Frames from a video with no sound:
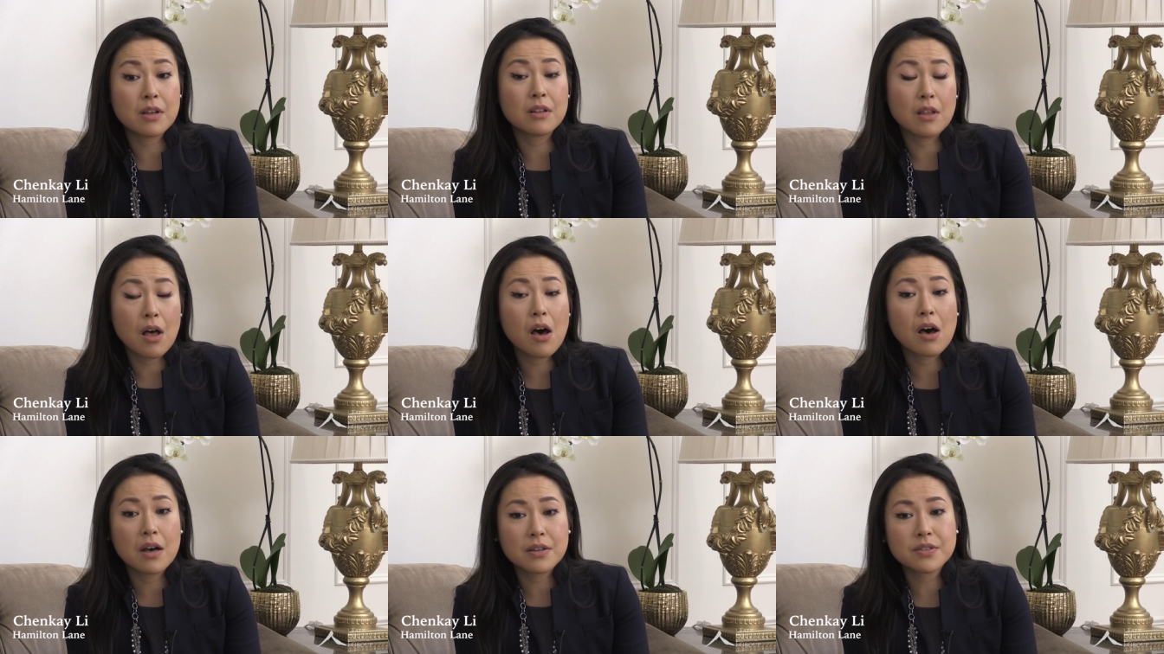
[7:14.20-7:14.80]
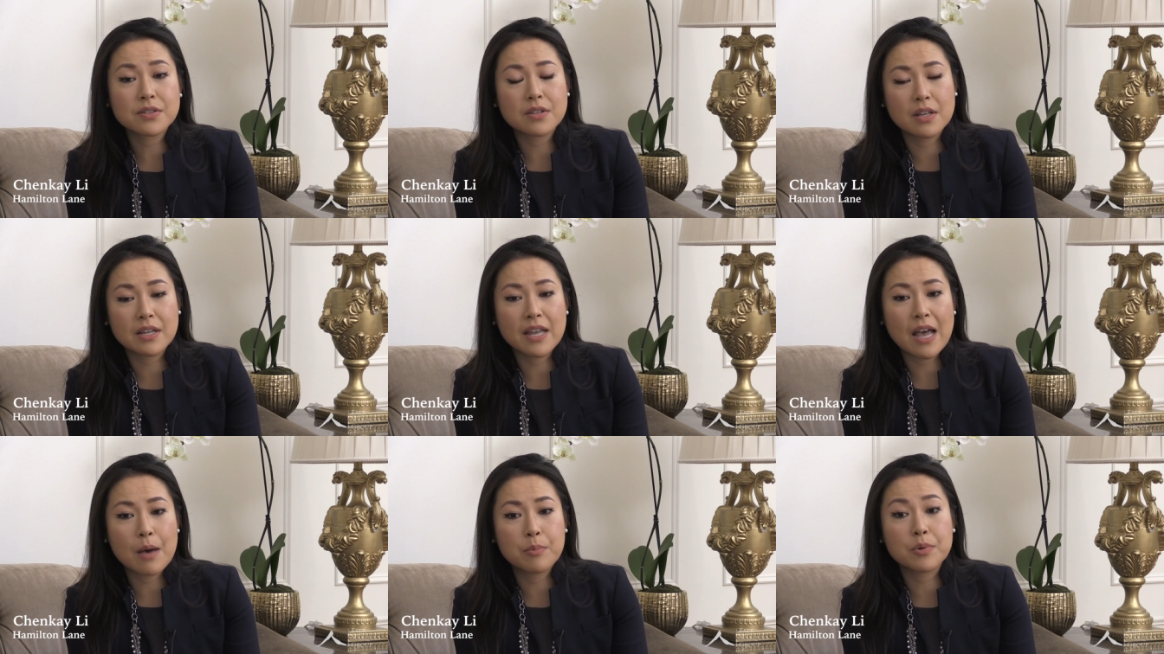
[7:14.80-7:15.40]
loss
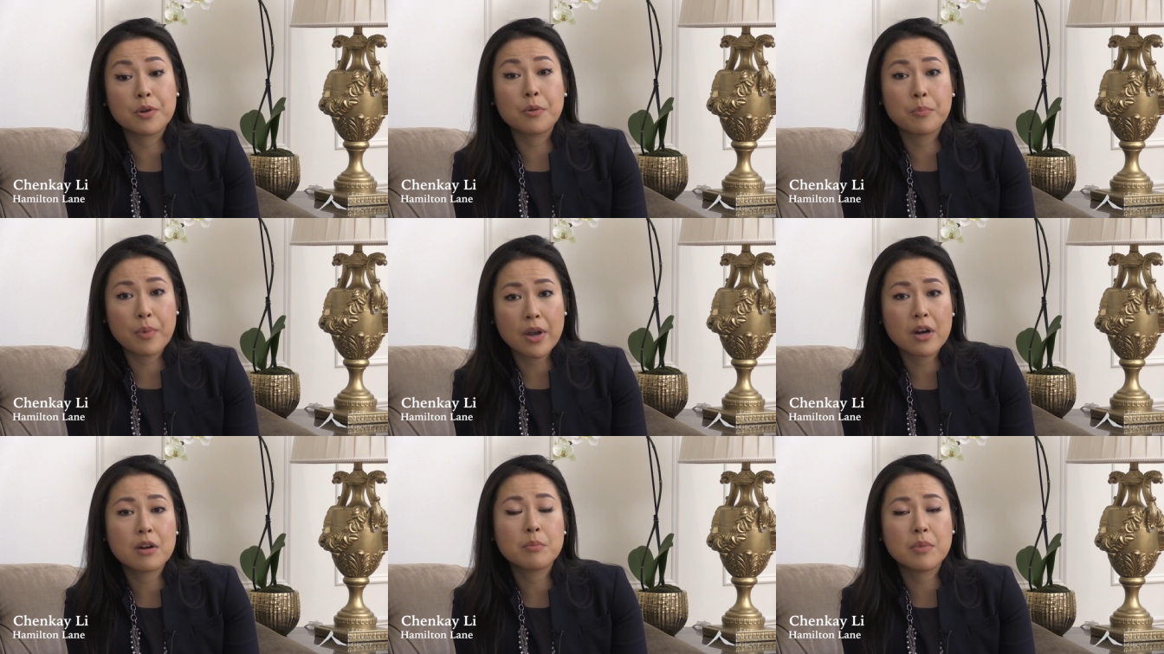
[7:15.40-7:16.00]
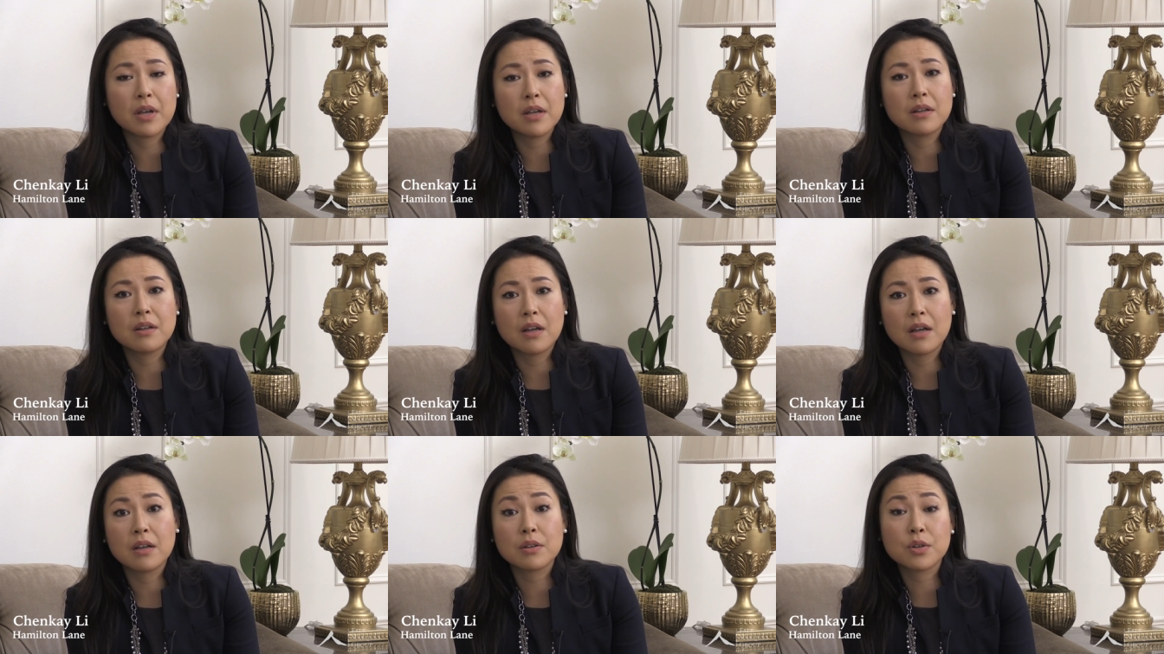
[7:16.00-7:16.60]
and capital
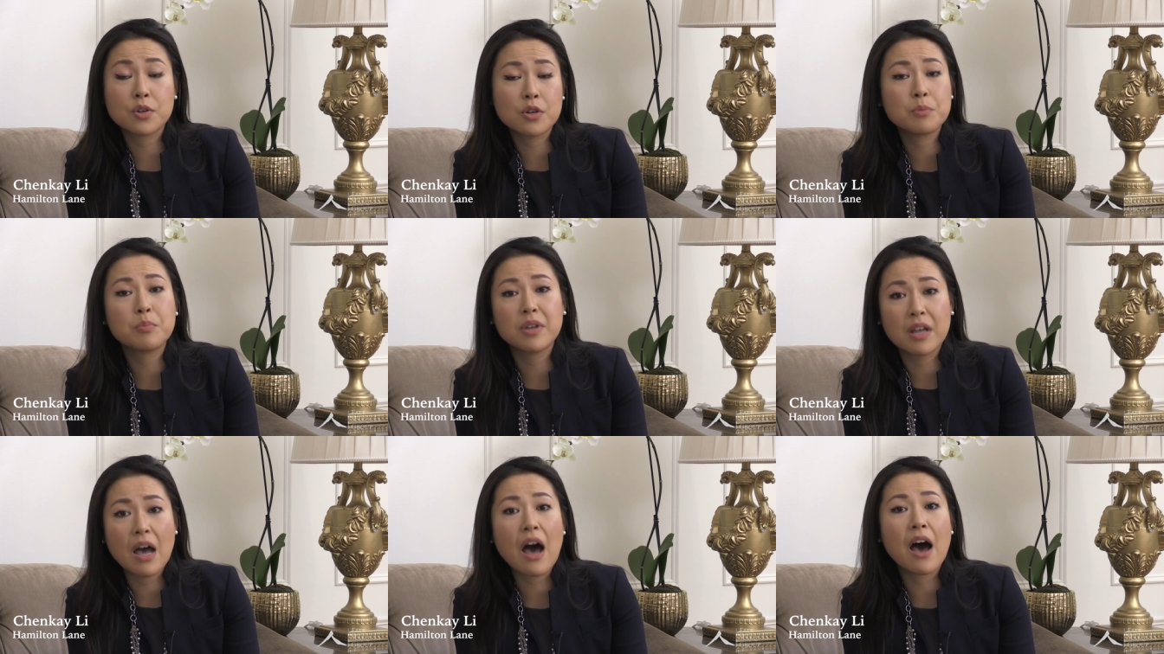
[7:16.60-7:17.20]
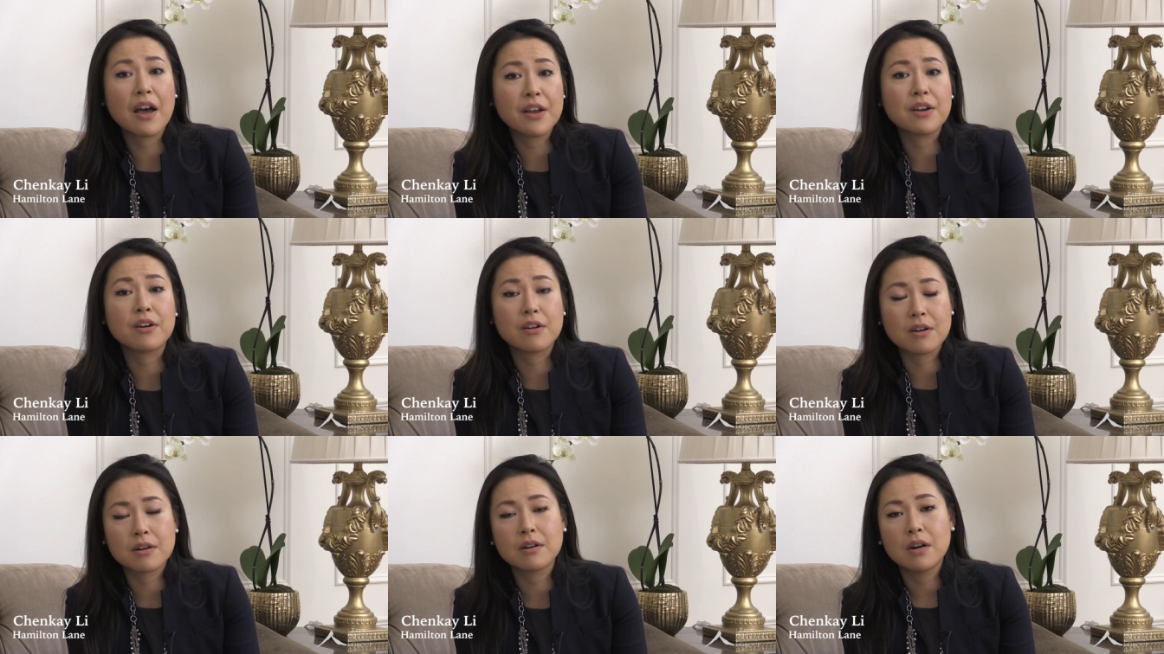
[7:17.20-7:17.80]
impairment could be
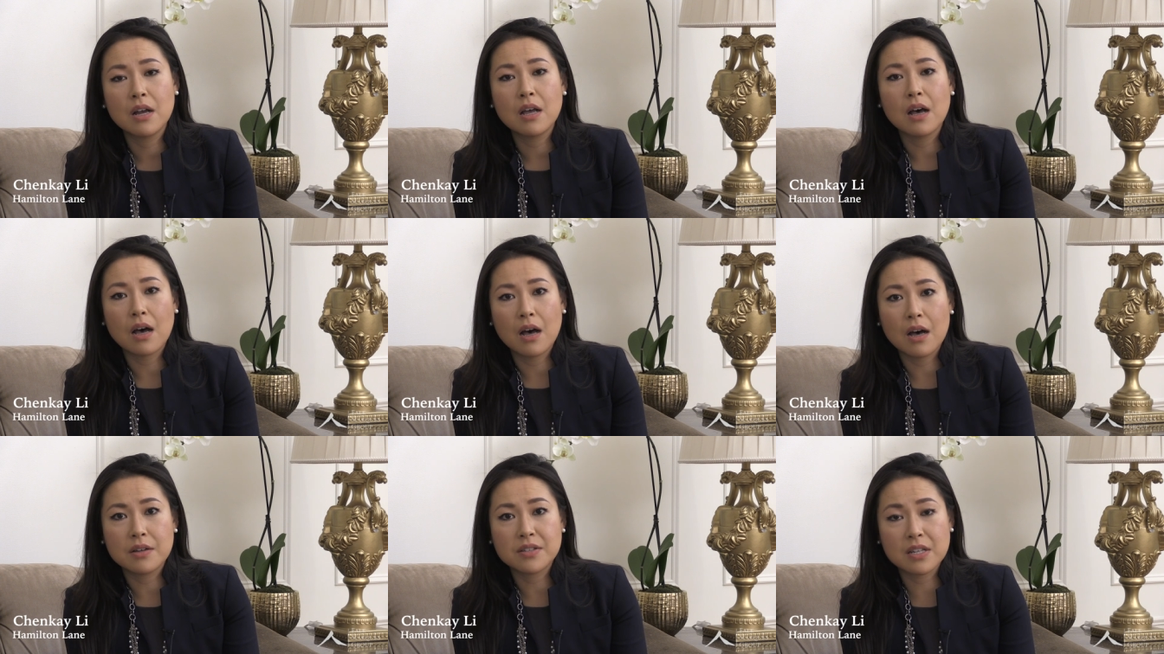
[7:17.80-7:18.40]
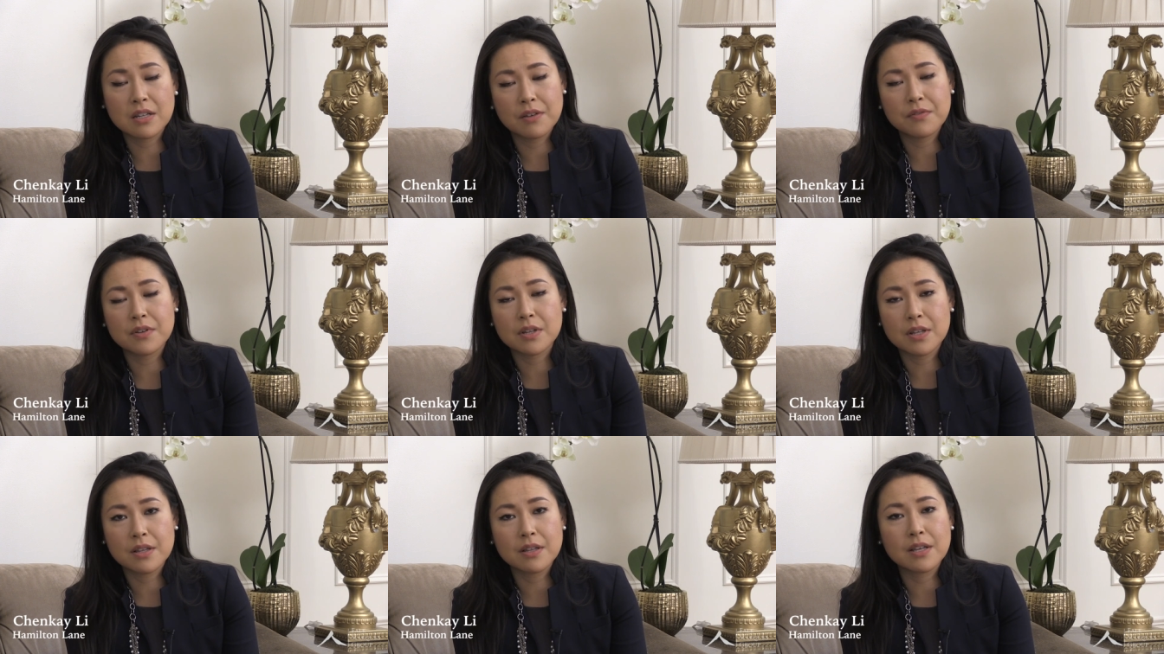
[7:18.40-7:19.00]
higher
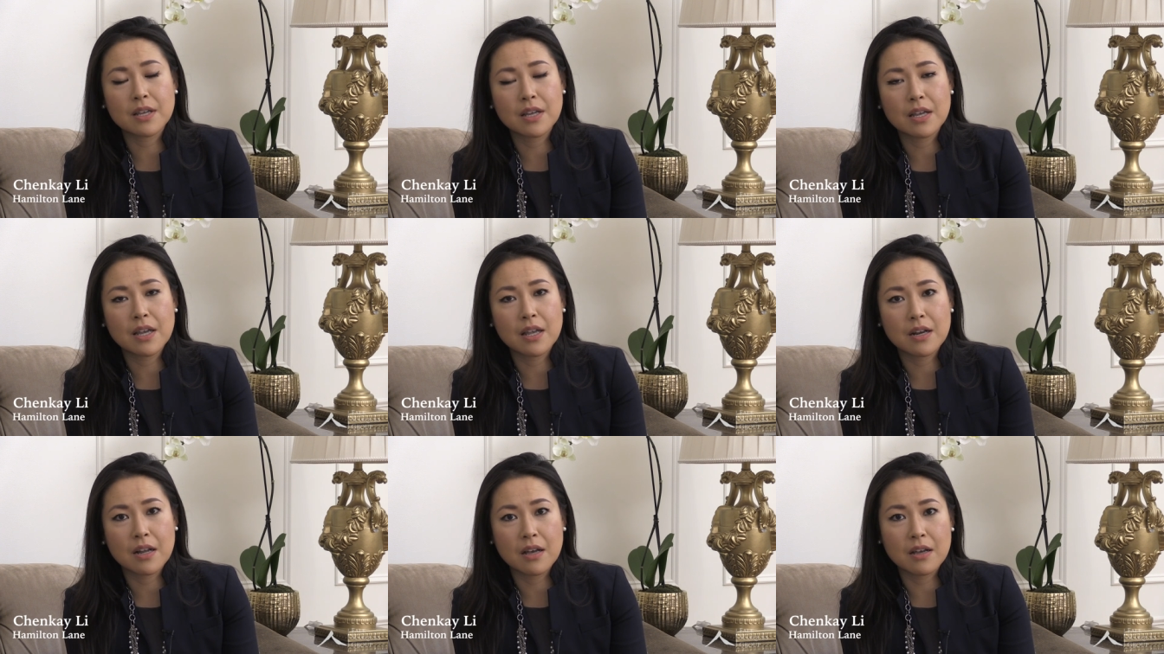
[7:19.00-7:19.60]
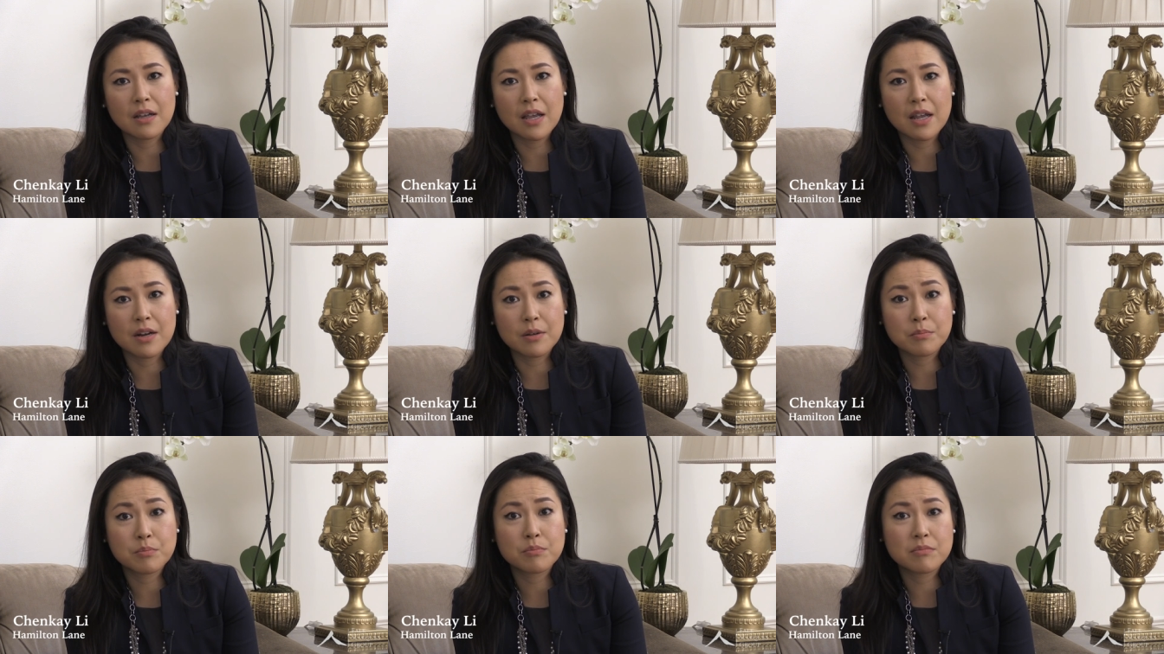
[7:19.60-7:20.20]
significantly in
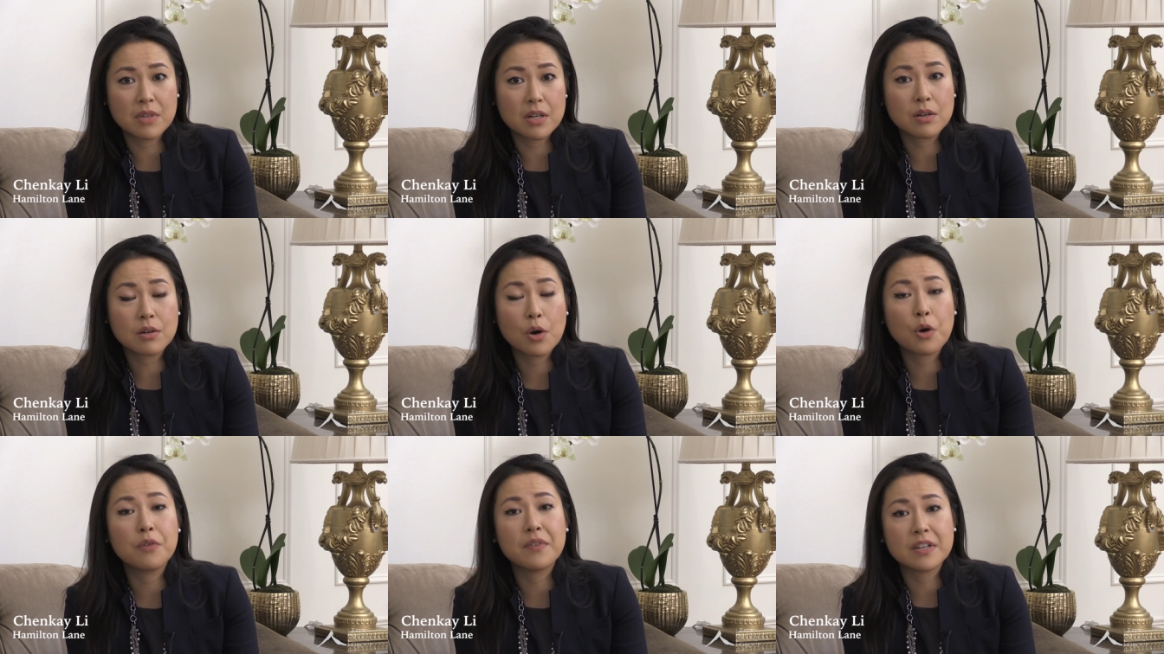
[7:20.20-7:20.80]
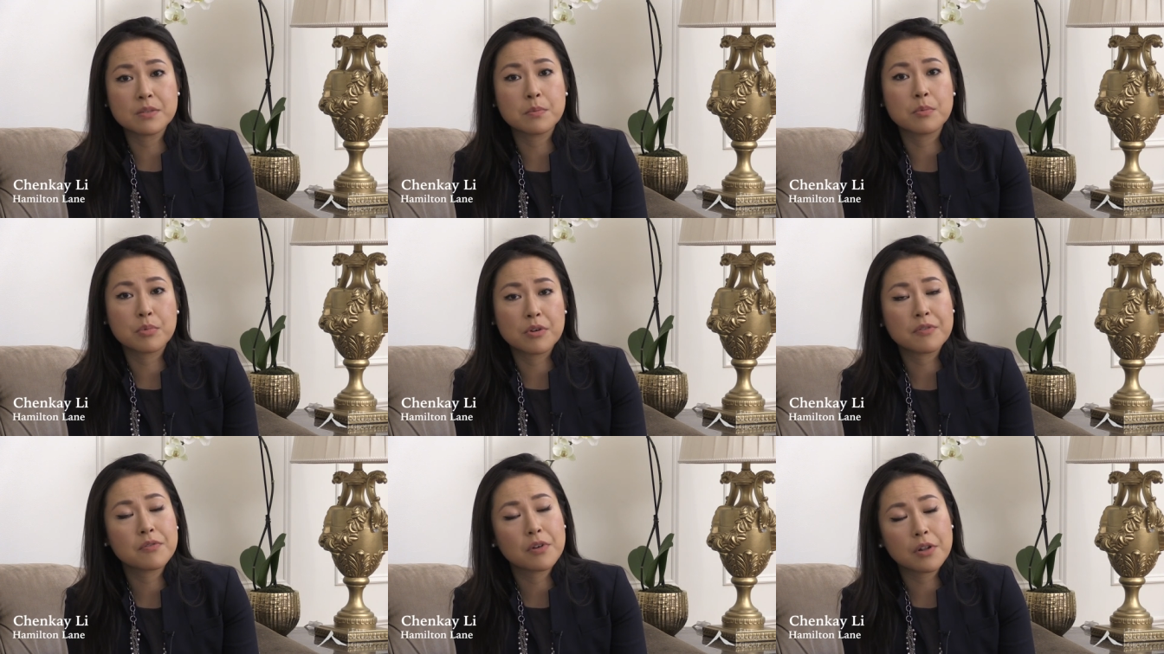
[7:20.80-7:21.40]
a you know,
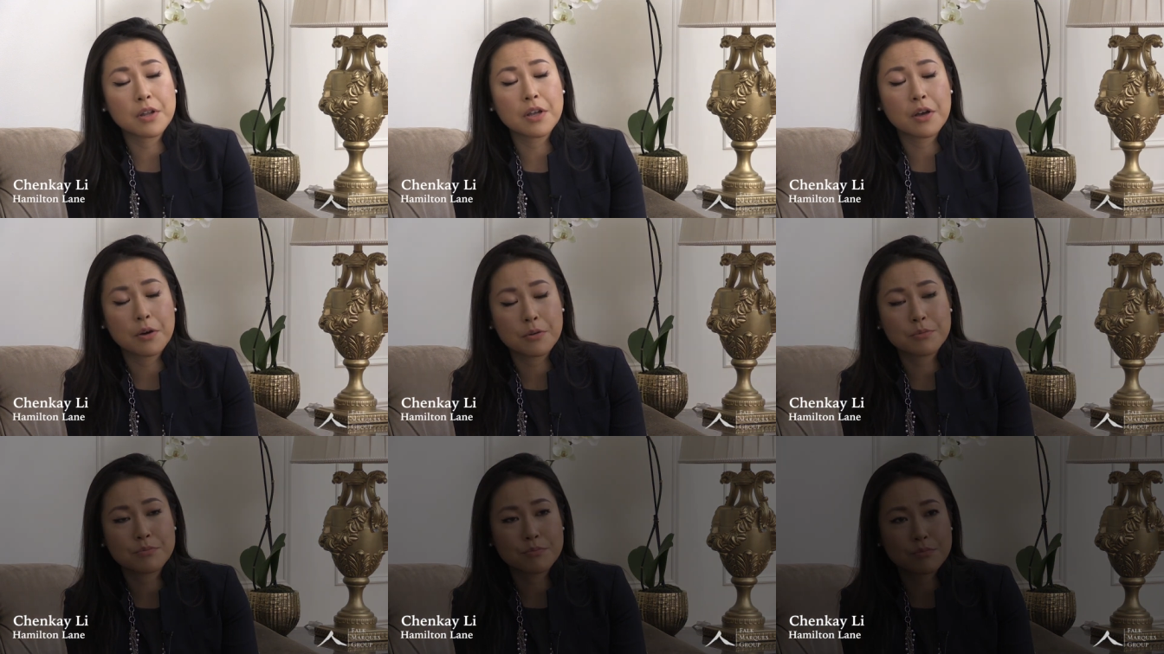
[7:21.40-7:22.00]
co-investment portfolio.